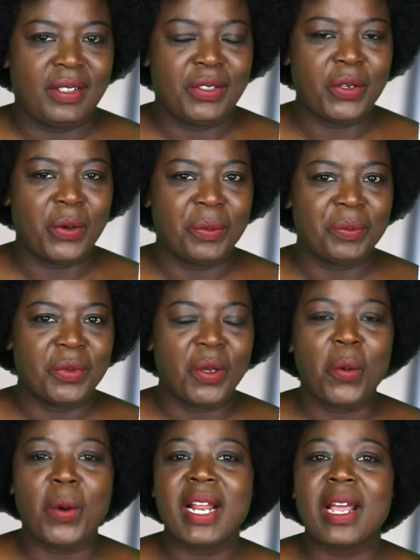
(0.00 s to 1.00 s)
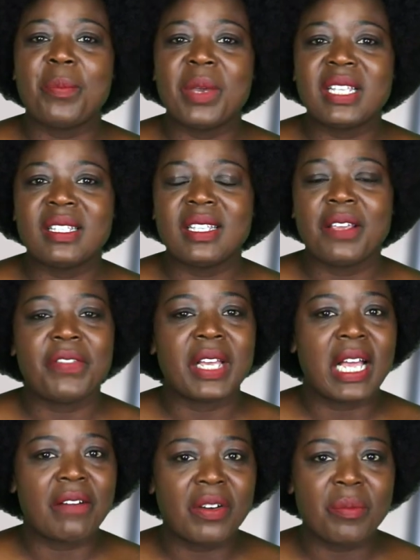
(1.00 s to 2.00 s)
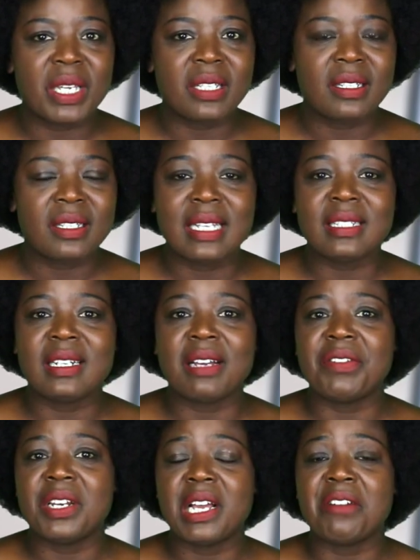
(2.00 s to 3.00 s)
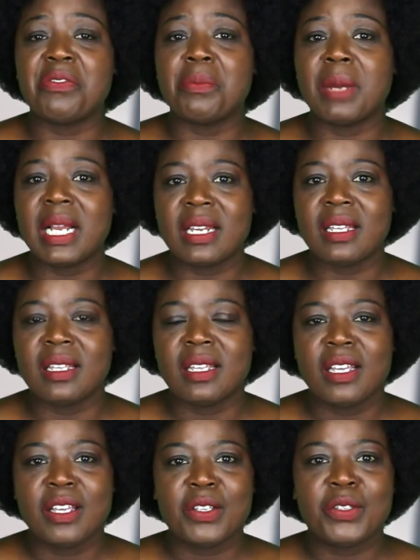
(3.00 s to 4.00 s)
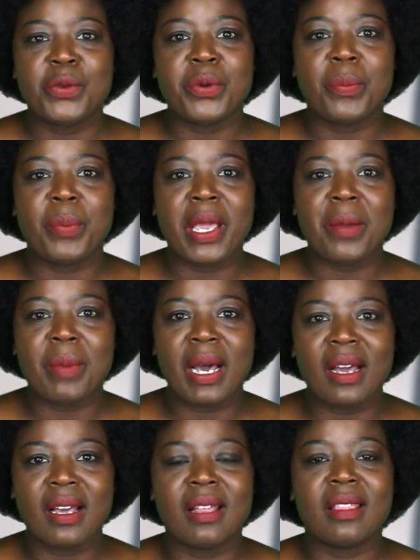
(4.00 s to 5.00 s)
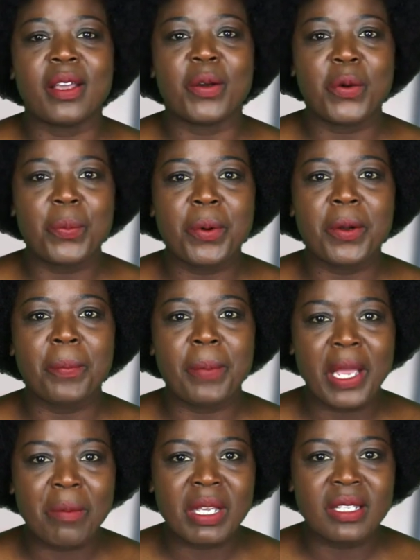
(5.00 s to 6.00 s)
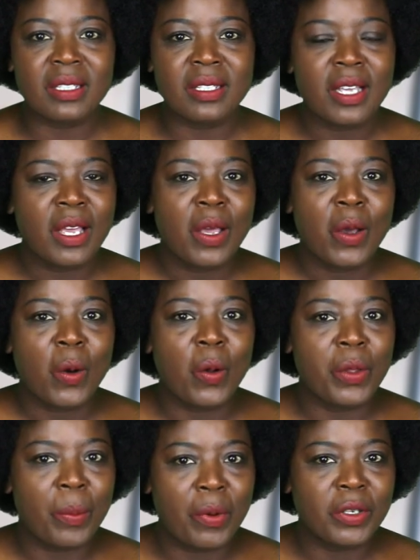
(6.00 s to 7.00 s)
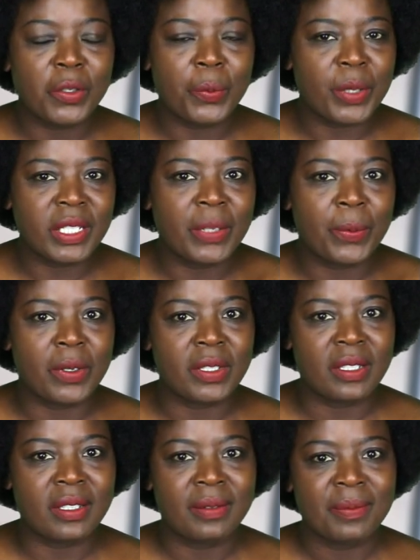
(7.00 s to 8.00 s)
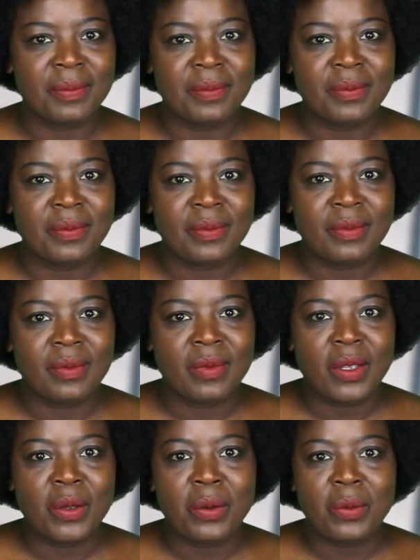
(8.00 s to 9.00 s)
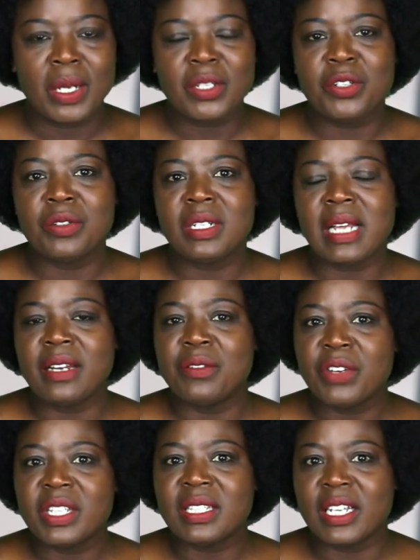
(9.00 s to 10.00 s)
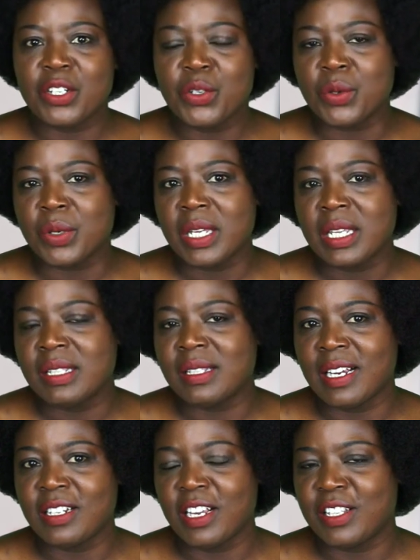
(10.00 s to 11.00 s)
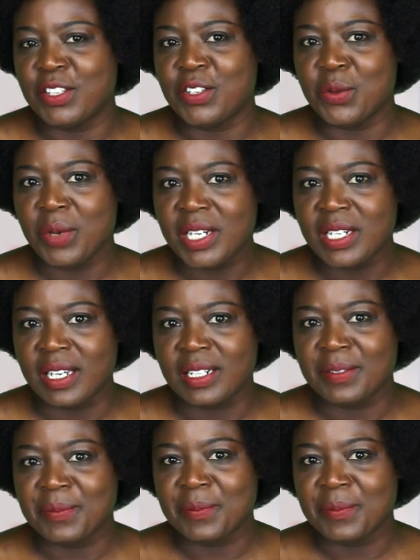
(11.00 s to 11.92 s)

So, what happens if the government doesn't have enough money to repay back the coupon payments or the bond principals? What should an investor do in such a situation?